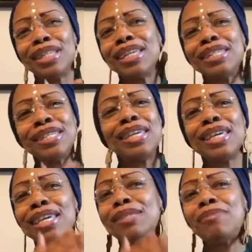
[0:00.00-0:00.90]
This year
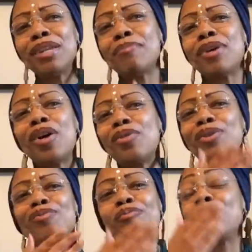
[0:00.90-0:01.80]
has been about
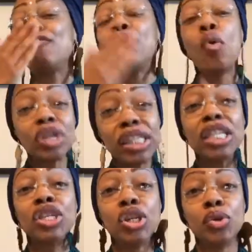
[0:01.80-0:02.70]

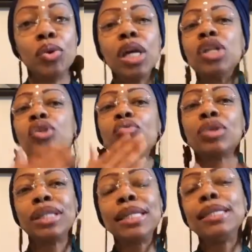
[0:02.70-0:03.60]
forcing you to
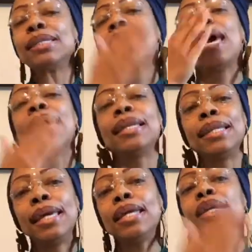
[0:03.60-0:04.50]
release and
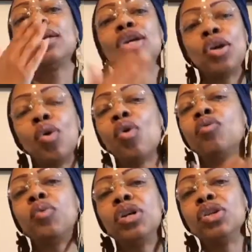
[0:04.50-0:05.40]
let go of
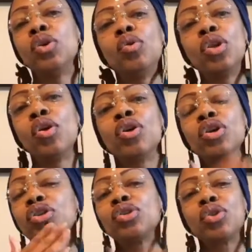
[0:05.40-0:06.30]
what no
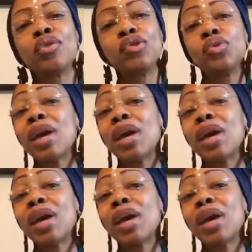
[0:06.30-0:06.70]
longer serves you.